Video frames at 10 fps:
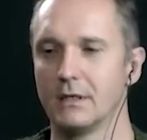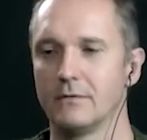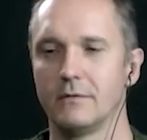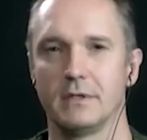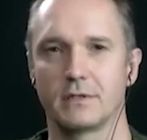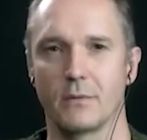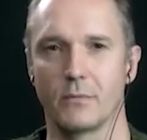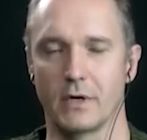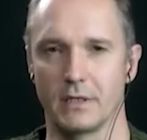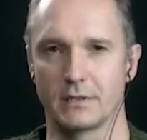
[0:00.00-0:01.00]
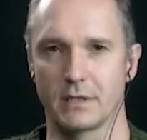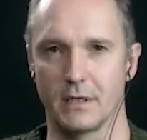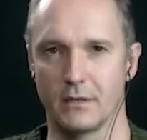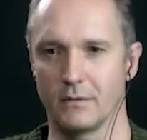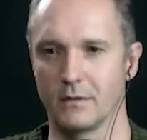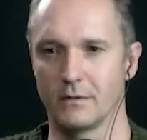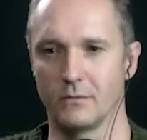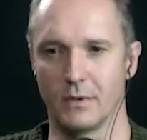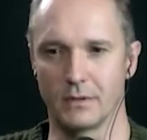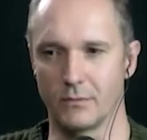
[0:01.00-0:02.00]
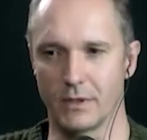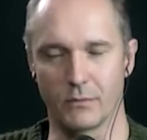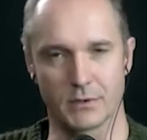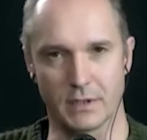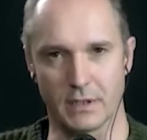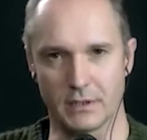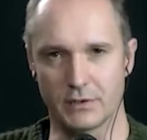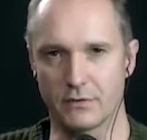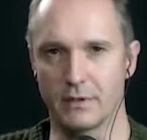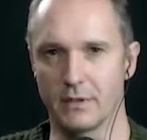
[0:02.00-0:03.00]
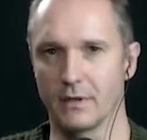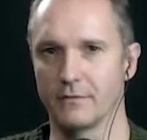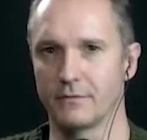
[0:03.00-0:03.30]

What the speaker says: we summarized what was the history of